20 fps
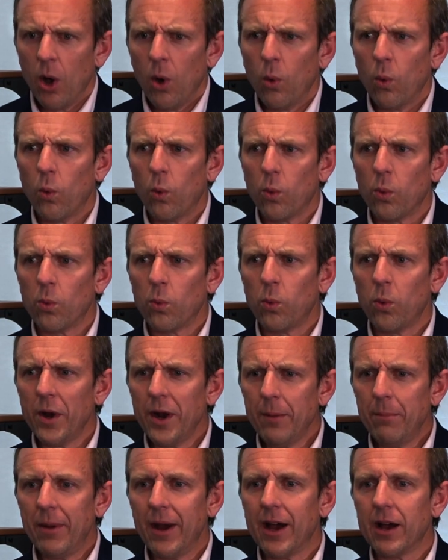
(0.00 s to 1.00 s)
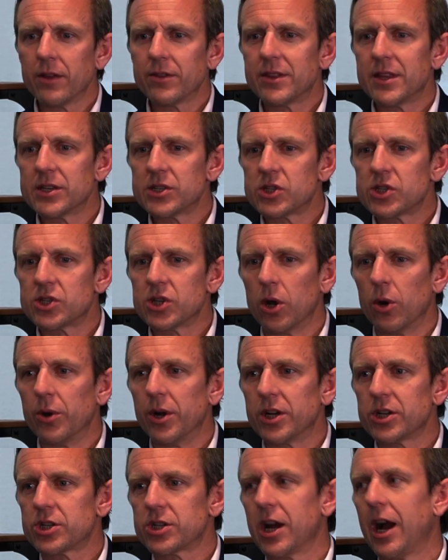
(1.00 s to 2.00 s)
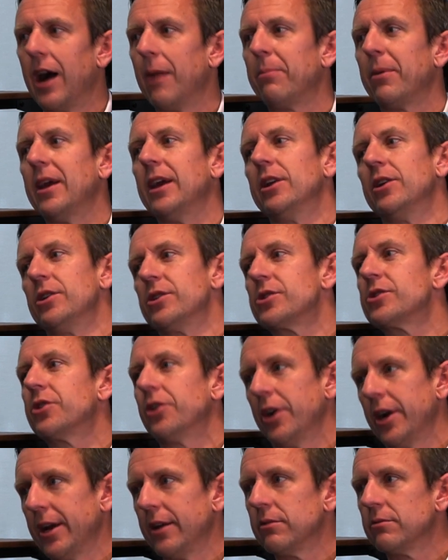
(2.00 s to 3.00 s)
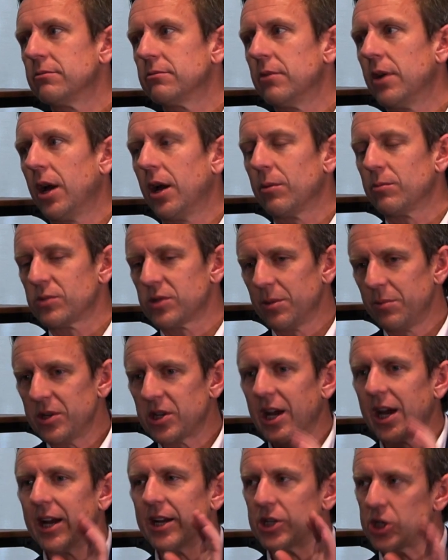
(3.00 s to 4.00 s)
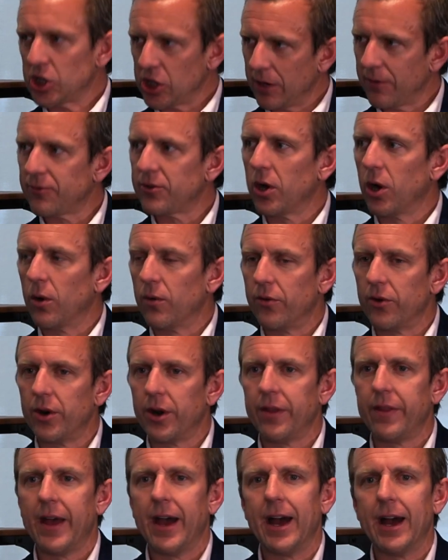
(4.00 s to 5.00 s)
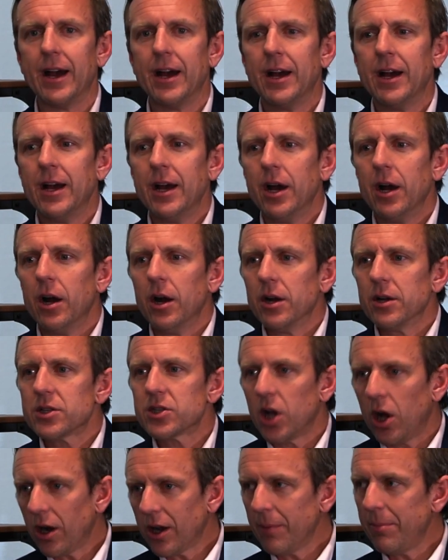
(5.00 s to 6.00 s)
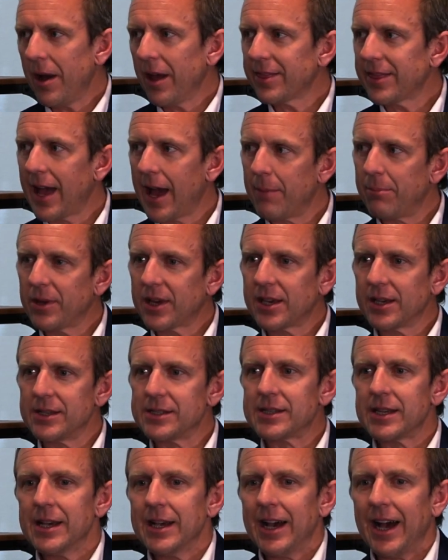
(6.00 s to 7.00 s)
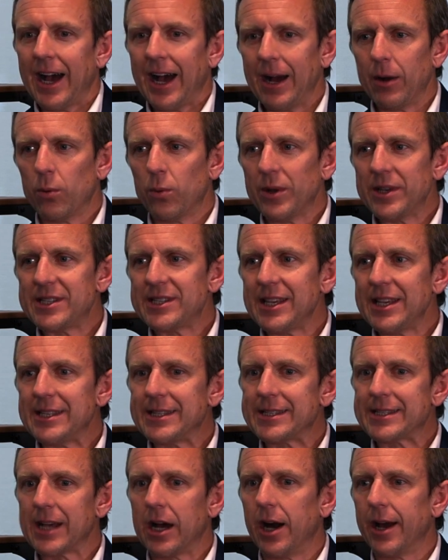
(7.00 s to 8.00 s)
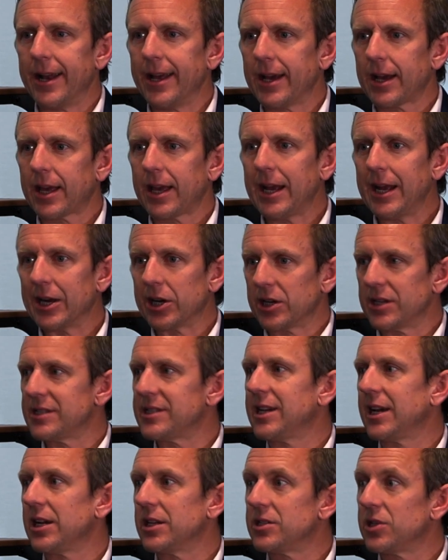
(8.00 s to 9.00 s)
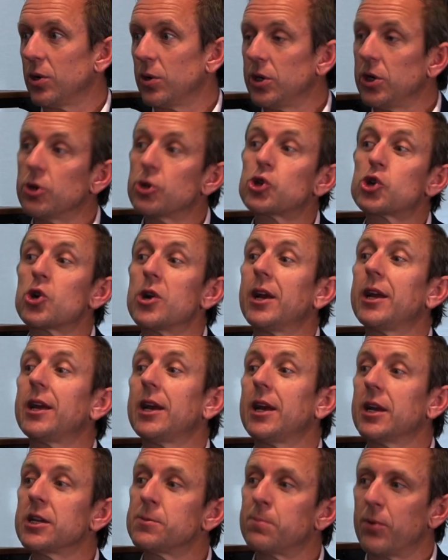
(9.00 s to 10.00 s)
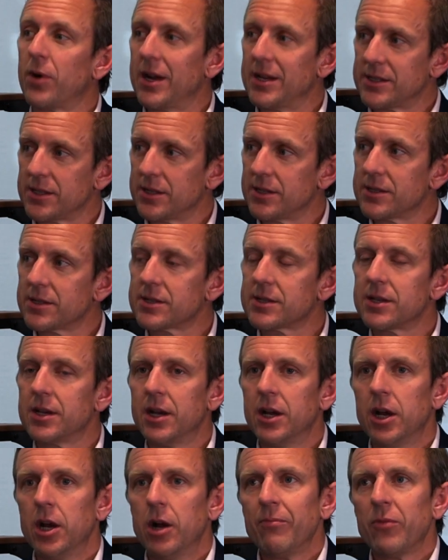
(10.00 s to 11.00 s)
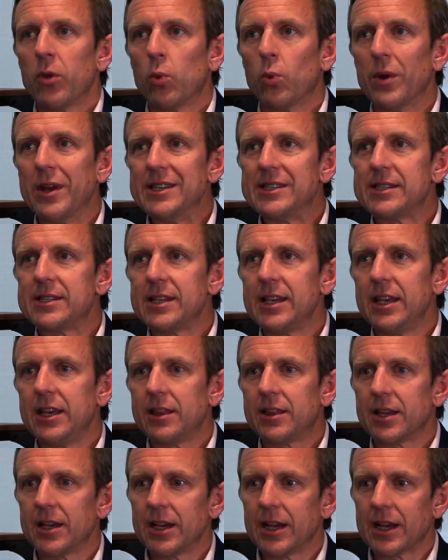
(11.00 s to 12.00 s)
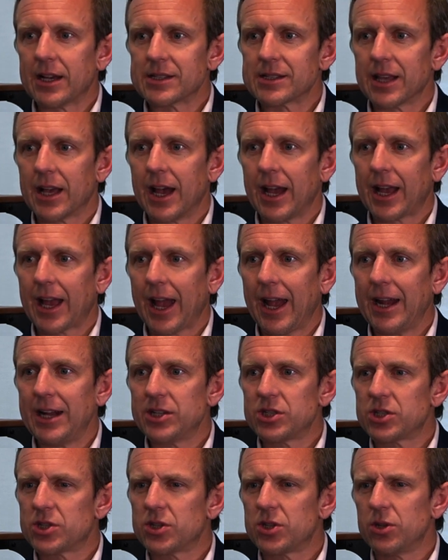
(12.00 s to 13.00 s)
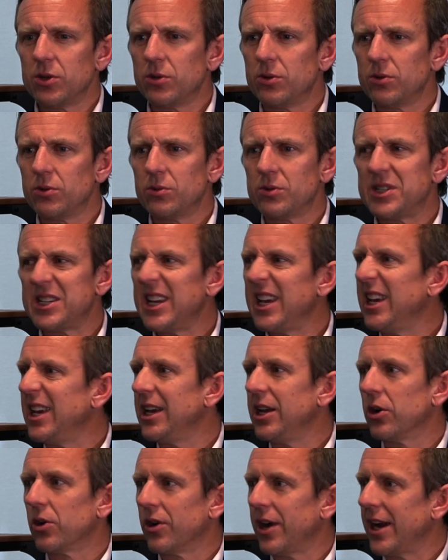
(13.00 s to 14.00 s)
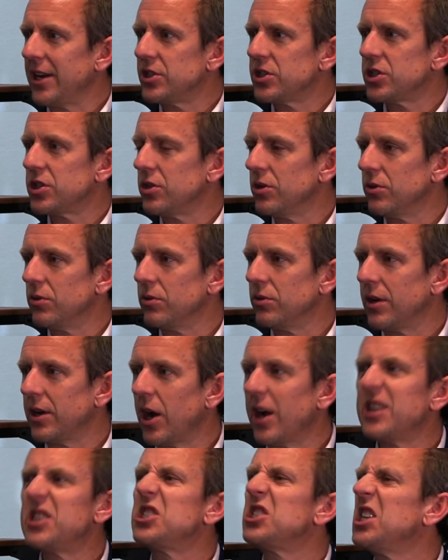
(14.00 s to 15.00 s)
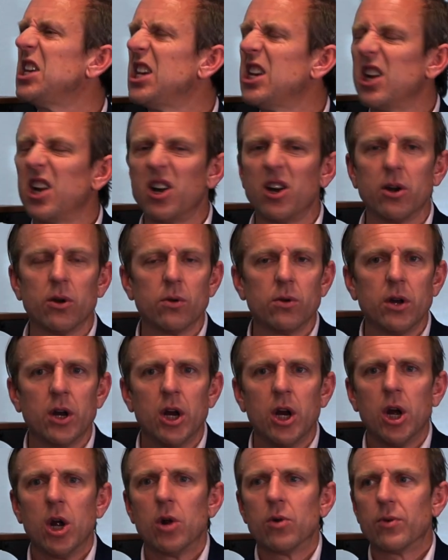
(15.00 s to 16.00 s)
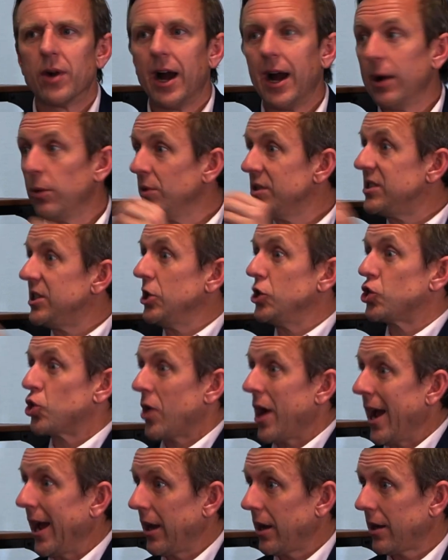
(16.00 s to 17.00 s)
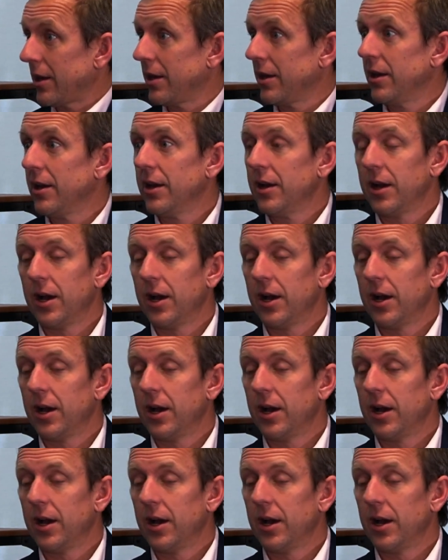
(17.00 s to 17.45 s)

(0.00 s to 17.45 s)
What about the soda shop industry? So let me kind of shift over to that. Talk about that, because we see Sonic here in San Antonio shrinking its presence. We see things like H2T or HTO, right? We see Drank